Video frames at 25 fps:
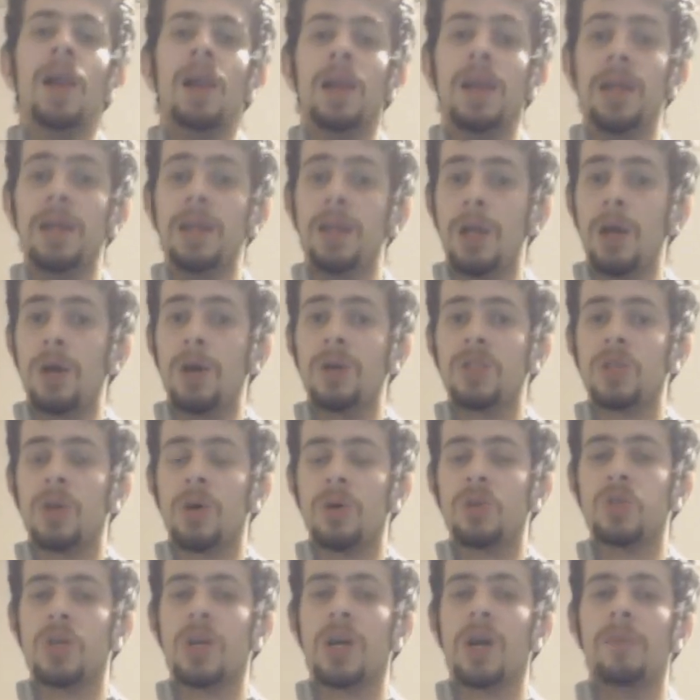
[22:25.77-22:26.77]
Litleo is
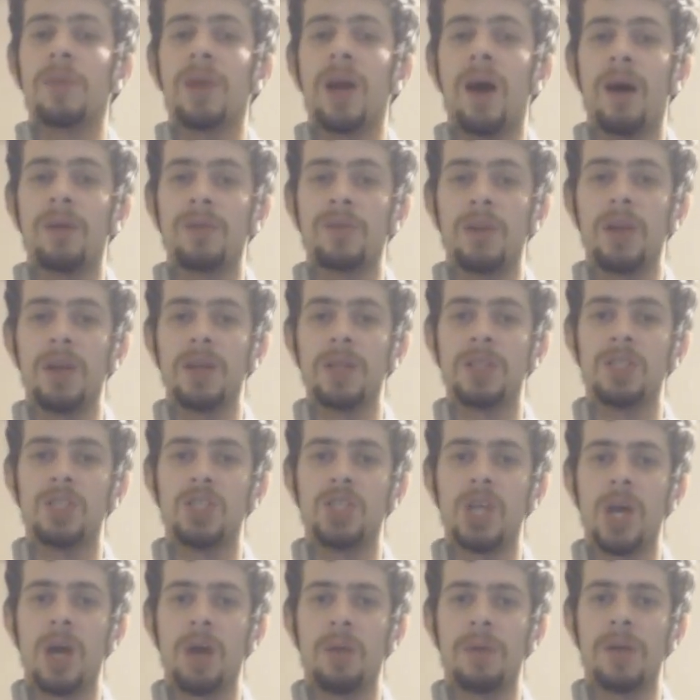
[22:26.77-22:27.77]
also coming out, ladies
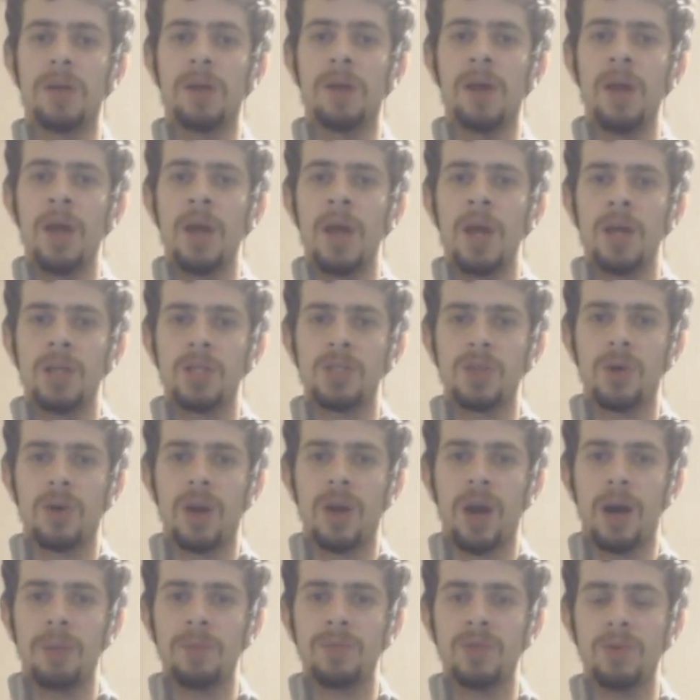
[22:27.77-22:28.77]
and gentlemen, so
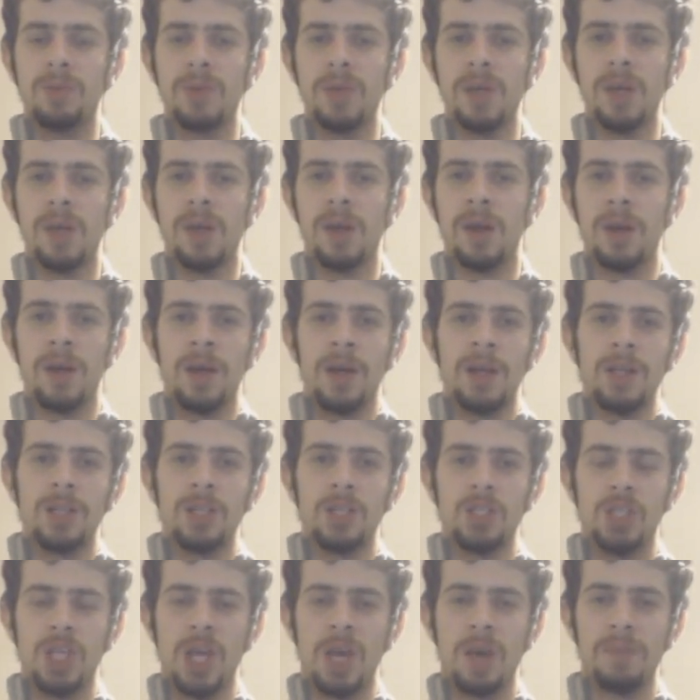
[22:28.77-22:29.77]
come to me.
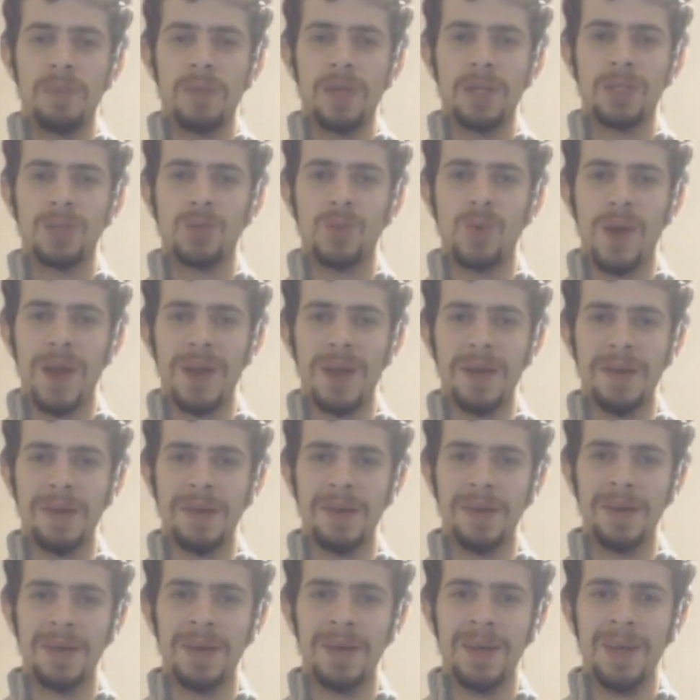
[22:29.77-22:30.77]
The champion is
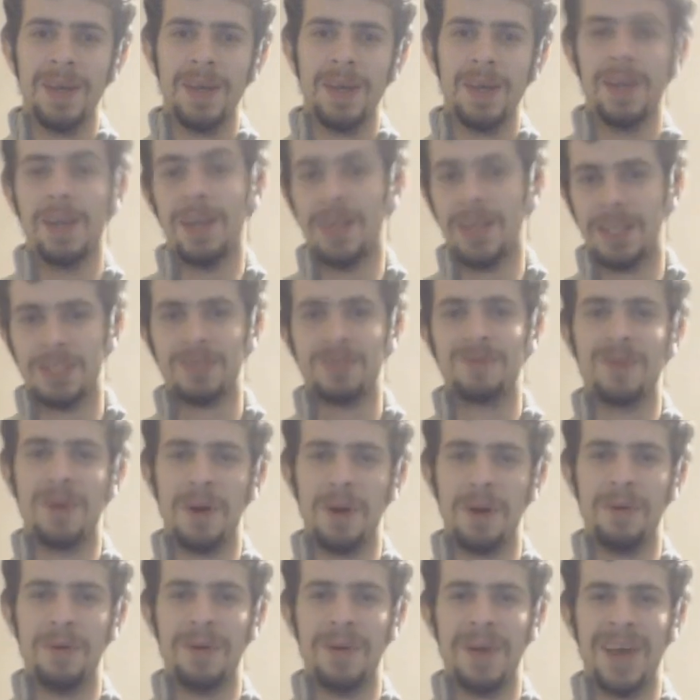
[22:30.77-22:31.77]
waiting in his
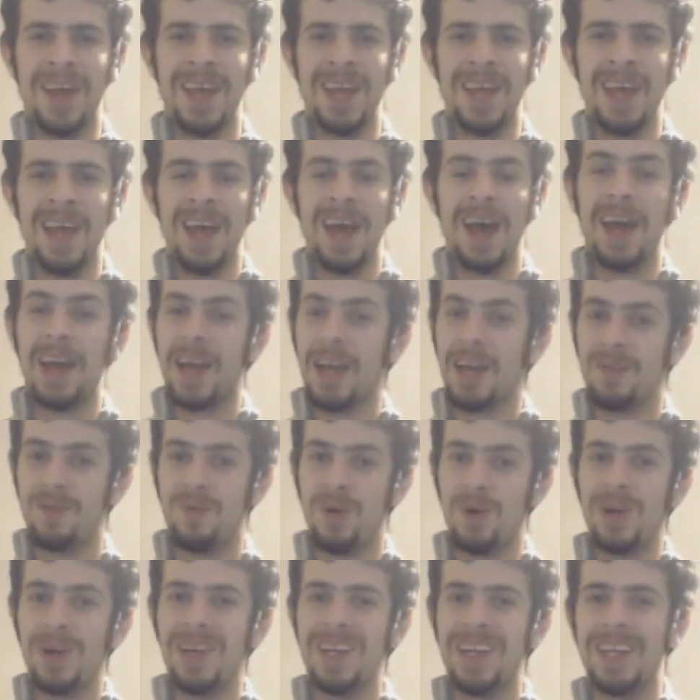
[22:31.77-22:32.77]
throne. I got
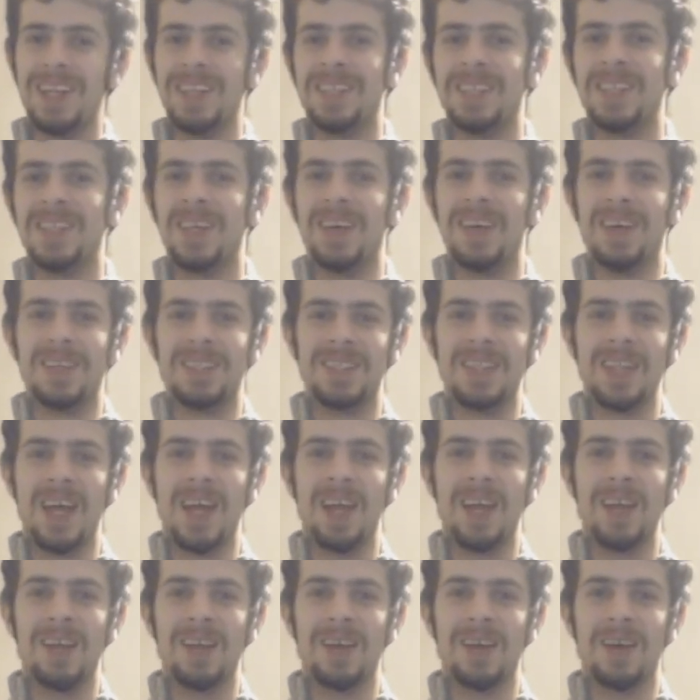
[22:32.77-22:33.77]
Verdilet
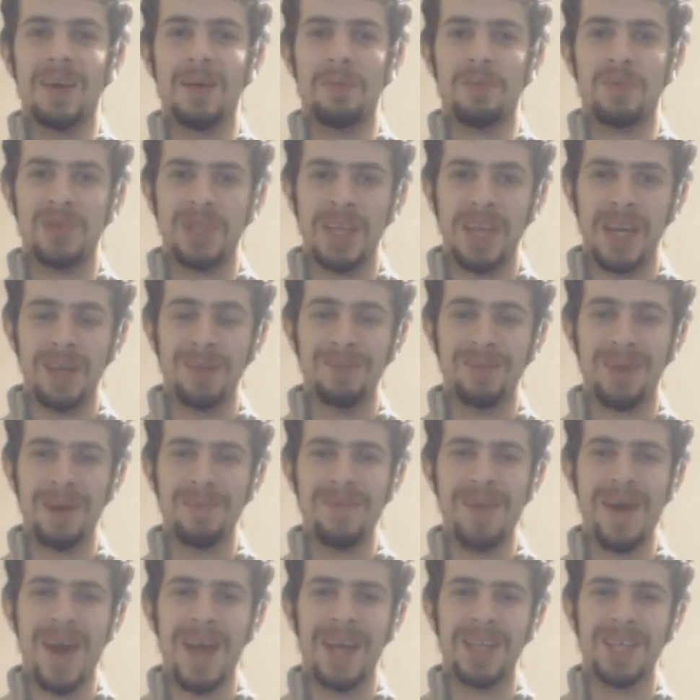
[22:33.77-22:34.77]
standing protecting my
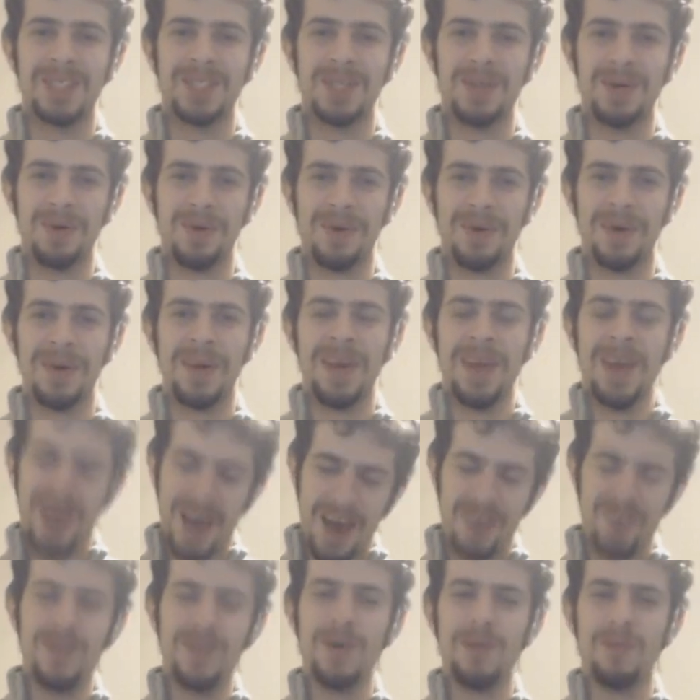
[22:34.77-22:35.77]
back, so
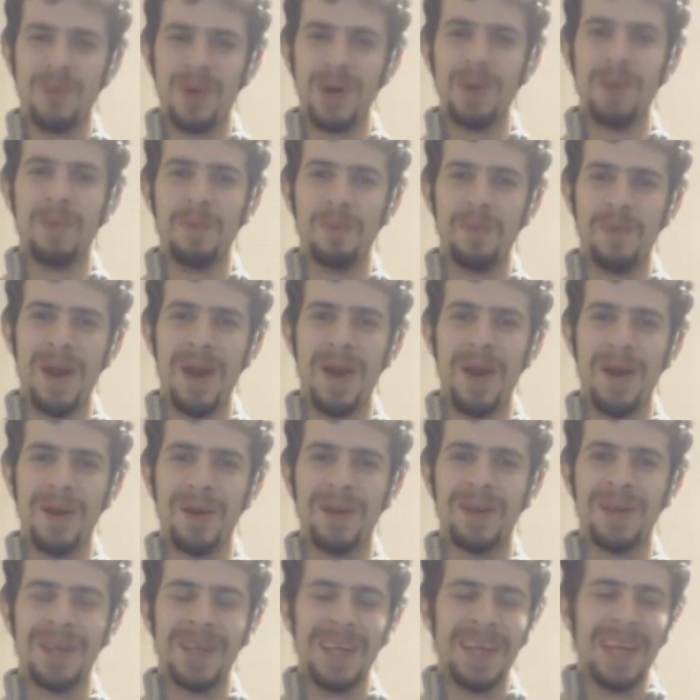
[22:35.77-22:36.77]
I feel pretty
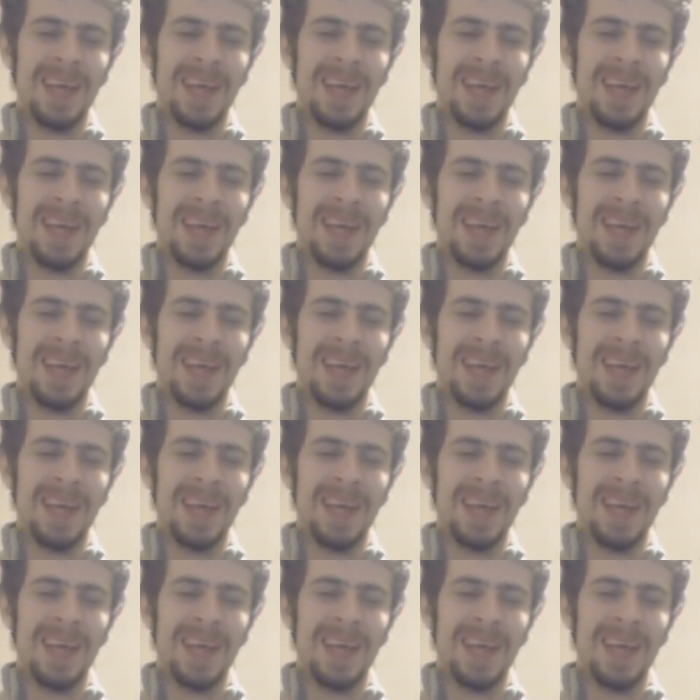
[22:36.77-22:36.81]
prepared.